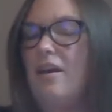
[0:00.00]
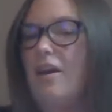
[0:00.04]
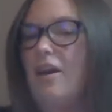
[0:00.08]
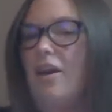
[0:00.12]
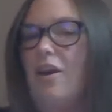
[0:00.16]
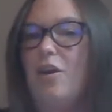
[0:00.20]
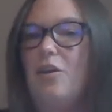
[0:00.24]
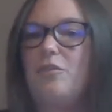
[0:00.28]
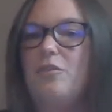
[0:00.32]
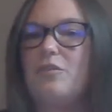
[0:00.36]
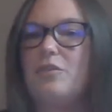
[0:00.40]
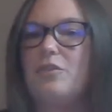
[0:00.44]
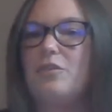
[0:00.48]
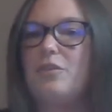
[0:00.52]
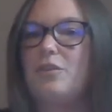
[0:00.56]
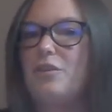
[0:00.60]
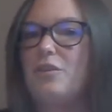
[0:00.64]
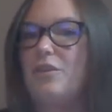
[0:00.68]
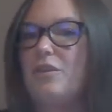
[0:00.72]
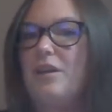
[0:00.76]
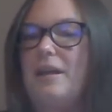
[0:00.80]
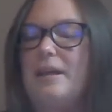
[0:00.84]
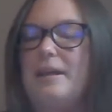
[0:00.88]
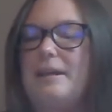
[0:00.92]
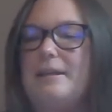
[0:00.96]

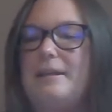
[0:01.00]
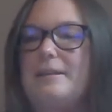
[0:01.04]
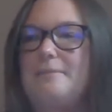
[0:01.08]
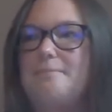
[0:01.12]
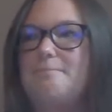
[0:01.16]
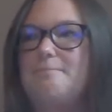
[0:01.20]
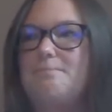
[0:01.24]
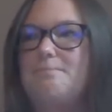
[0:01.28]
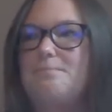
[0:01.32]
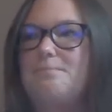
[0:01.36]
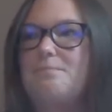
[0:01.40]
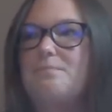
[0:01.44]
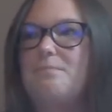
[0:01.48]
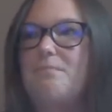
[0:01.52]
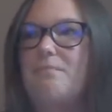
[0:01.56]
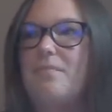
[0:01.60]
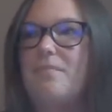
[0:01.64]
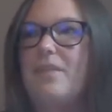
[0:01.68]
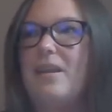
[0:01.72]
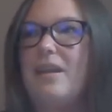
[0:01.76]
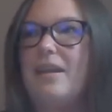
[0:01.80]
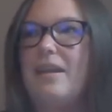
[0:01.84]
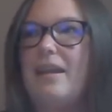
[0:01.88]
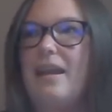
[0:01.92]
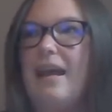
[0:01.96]
over.
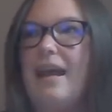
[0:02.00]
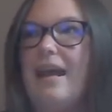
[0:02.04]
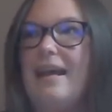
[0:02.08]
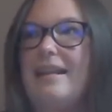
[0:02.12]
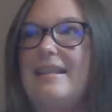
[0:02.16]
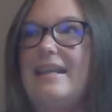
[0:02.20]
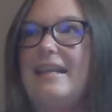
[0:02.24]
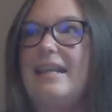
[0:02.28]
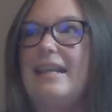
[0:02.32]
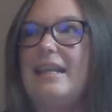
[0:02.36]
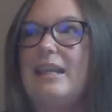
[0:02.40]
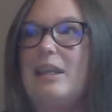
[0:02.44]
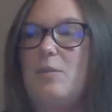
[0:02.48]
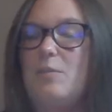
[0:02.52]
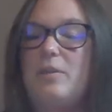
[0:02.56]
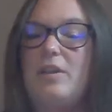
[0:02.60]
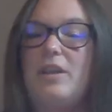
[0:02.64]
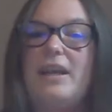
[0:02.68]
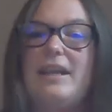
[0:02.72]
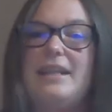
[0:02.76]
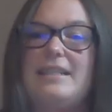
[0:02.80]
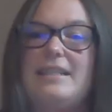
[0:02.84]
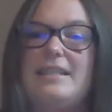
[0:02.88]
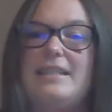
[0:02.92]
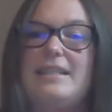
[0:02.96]
I think it can
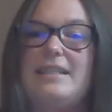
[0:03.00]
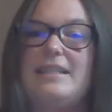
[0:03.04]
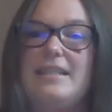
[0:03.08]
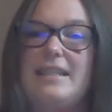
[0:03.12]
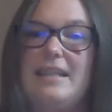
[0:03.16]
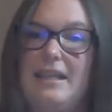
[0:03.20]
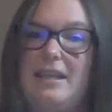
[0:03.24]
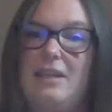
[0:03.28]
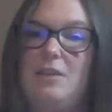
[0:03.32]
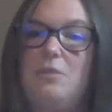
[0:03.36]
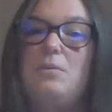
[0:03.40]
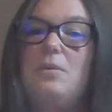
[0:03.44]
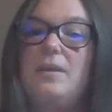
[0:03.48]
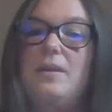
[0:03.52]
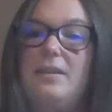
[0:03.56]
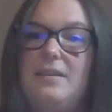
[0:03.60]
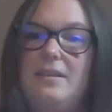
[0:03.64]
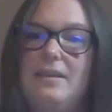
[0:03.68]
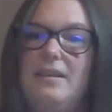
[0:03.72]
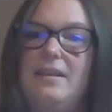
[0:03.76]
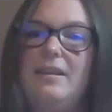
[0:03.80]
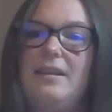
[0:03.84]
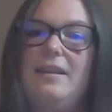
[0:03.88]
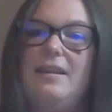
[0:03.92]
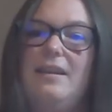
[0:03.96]
apply to anyone.
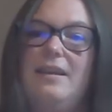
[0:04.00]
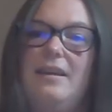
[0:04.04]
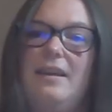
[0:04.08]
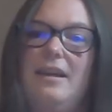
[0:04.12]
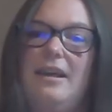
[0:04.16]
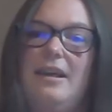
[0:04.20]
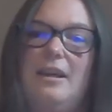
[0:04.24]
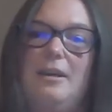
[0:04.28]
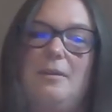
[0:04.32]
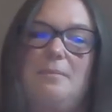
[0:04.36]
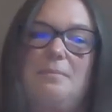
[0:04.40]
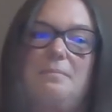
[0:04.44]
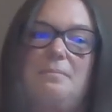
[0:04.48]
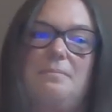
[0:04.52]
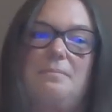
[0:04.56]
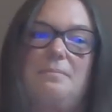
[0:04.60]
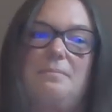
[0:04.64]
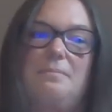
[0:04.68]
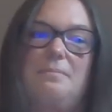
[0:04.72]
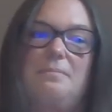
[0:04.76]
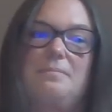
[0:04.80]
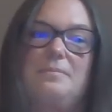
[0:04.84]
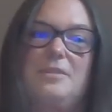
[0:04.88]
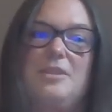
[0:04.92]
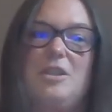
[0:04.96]

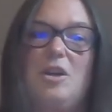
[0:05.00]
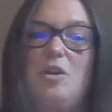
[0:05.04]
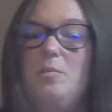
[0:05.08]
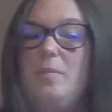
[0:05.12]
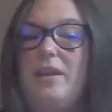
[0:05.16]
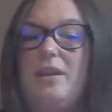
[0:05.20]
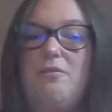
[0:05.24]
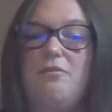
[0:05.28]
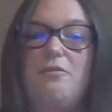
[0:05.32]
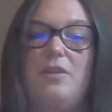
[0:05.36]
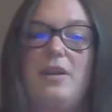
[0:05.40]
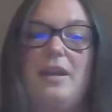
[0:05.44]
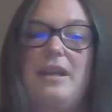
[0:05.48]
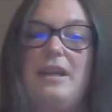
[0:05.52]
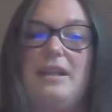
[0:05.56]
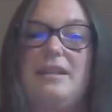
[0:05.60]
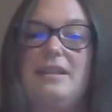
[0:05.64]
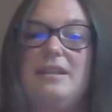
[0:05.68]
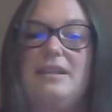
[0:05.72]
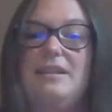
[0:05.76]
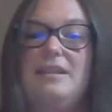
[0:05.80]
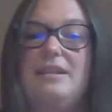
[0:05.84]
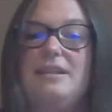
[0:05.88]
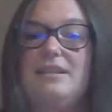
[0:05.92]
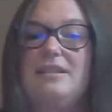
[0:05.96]
Don't be afraid
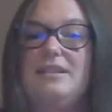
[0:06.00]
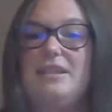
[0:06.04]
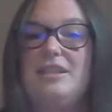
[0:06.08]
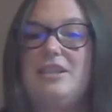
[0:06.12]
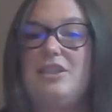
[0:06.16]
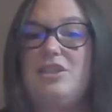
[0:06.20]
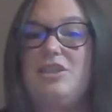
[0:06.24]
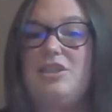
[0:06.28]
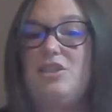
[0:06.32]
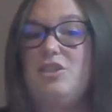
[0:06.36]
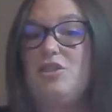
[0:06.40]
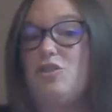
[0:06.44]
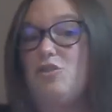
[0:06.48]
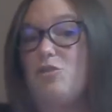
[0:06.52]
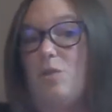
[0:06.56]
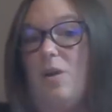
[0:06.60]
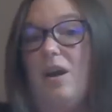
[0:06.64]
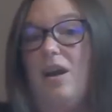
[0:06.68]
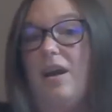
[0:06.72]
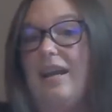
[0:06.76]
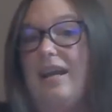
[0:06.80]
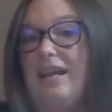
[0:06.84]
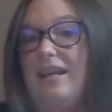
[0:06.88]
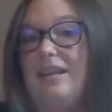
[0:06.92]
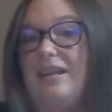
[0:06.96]
to just
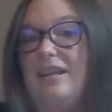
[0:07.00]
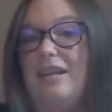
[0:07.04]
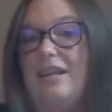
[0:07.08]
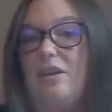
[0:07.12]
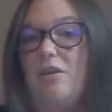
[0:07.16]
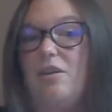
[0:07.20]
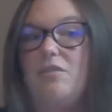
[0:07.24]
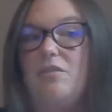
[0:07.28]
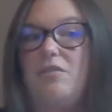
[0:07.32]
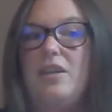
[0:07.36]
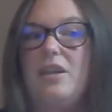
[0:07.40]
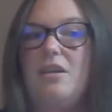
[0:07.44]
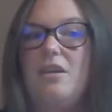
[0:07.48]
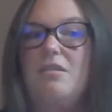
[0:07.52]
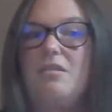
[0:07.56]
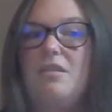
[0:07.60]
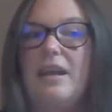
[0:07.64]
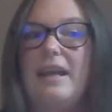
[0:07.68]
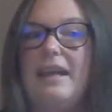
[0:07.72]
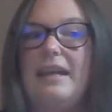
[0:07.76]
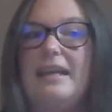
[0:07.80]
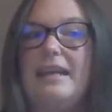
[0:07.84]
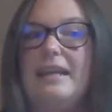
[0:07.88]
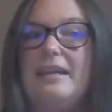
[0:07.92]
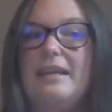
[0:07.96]
try. If you don't
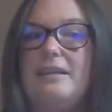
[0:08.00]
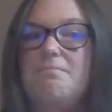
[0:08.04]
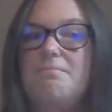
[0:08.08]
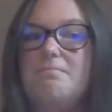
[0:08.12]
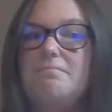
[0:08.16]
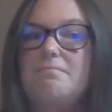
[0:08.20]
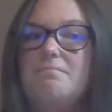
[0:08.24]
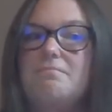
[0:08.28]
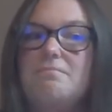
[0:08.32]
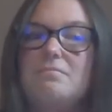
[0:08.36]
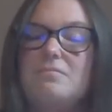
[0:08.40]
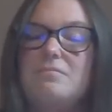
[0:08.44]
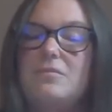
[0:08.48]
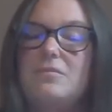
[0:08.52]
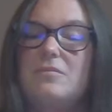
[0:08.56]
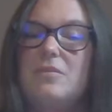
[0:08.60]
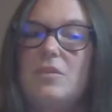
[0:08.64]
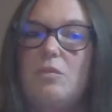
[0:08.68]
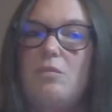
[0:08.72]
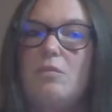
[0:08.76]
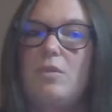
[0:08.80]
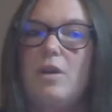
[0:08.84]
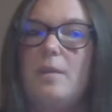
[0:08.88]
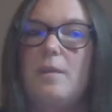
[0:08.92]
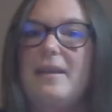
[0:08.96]
like it,
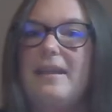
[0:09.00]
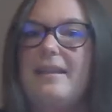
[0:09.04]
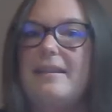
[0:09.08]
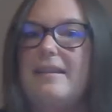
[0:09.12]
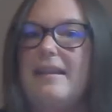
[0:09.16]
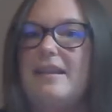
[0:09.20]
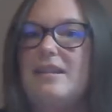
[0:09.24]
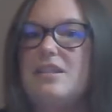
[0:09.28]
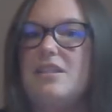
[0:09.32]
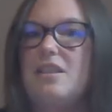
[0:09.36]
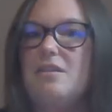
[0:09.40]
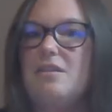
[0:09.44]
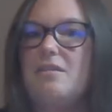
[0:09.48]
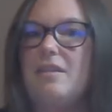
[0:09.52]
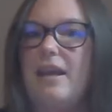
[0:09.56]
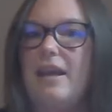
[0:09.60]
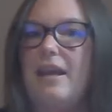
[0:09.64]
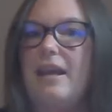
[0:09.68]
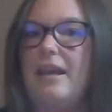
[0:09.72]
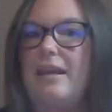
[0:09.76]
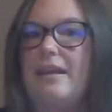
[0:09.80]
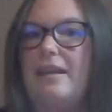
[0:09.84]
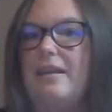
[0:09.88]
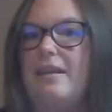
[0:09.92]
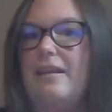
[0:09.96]
well, I mean, that's
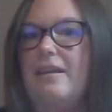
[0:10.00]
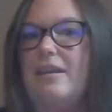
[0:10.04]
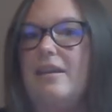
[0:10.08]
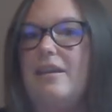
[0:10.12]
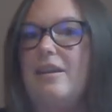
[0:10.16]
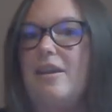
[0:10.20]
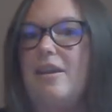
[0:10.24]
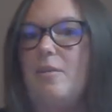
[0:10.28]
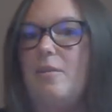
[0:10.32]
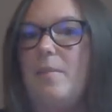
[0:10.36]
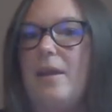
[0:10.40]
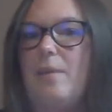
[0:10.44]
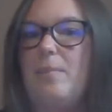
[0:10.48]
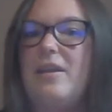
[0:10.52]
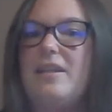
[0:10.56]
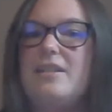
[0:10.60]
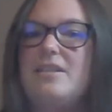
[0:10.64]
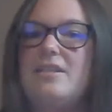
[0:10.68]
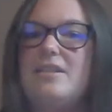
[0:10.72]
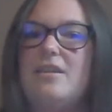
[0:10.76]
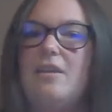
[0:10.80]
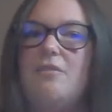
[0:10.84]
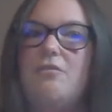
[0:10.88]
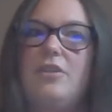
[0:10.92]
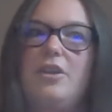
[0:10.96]
okay. Maybe
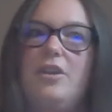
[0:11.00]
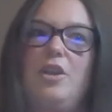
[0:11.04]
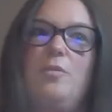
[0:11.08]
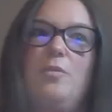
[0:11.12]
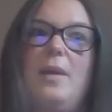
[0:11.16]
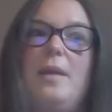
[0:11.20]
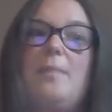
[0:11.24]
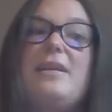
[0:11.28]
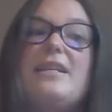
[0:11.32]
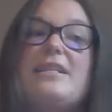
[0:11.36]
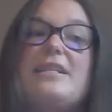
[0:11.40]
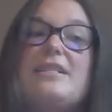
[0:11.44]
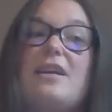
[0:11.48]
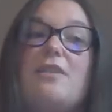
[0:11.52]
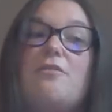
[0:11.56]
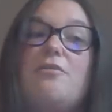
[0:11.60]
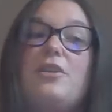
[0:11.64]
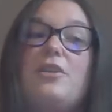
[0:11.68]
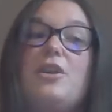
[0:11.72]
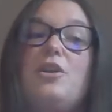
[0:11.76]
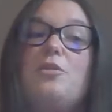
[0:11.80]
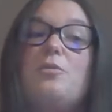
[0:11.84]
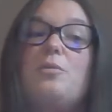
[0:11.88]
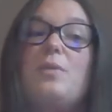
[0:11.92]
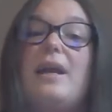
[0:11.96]
it's not for you. Maybe it's not
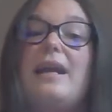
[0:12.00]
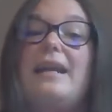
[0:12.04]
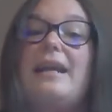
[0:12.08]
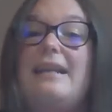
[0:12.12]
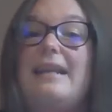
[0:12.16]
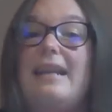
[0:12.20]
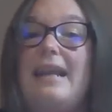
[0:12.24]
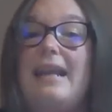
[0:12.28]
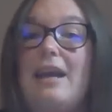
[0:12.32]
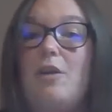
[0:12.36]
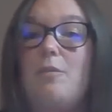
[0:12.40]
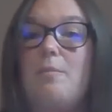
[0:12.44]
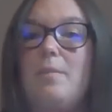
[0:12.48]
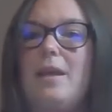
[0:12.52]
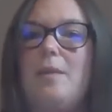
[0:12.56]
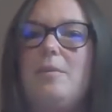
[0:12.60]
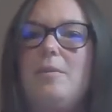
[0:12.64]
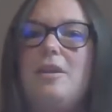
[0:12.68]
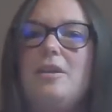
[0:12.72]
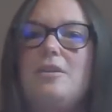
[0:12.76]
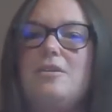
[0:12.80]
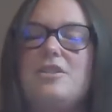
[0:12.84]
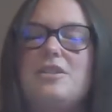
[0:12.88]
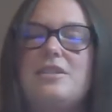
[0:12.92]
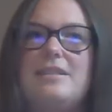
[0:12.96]
for you right now.
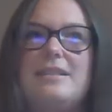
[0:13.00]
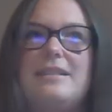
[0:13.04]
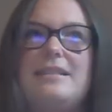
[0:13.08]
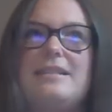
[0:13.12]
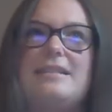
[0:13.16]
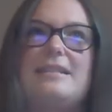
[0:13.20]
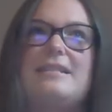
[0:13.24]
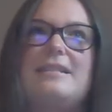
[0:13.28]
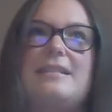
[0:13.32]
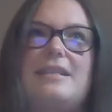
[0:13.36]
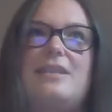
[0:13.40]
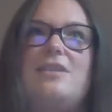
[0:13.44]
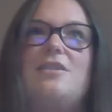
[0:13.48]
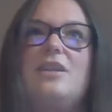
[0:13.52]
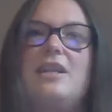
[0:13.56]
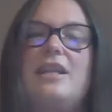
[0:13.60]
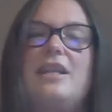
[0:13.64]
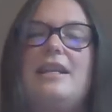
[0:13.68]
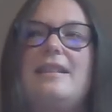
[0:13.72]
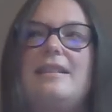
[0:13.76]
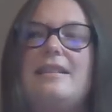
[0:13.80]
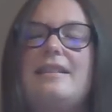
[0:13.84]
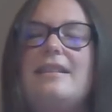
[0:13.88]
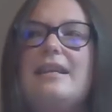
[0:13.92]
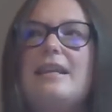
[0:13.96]
Maybe you just need to sit on
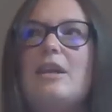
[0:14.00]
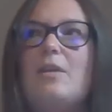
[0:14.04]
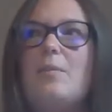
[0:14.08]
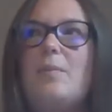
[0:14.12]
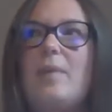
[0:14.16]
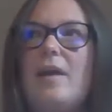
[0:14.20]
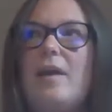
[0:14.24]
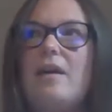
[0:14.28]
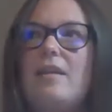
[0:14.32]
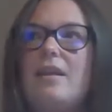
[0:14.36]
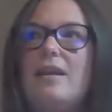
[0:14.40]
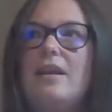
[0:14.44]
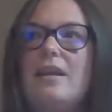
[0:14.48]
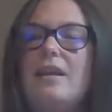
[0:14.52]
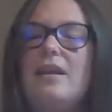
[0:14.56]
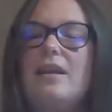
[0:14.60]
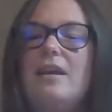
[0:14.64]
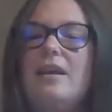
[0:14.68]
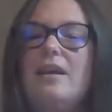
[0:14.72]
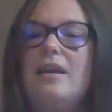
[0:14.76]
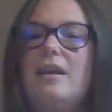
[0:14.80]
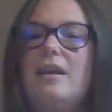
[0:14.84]
it and think about it,